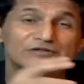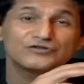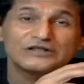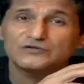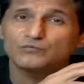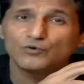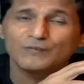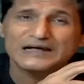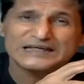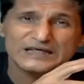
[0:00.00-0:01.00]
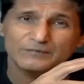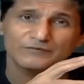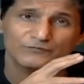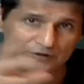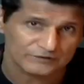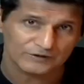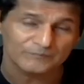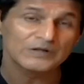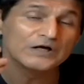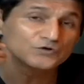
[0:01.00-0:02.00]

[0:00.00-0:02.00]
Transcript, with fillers: It changed mobile gaming forever.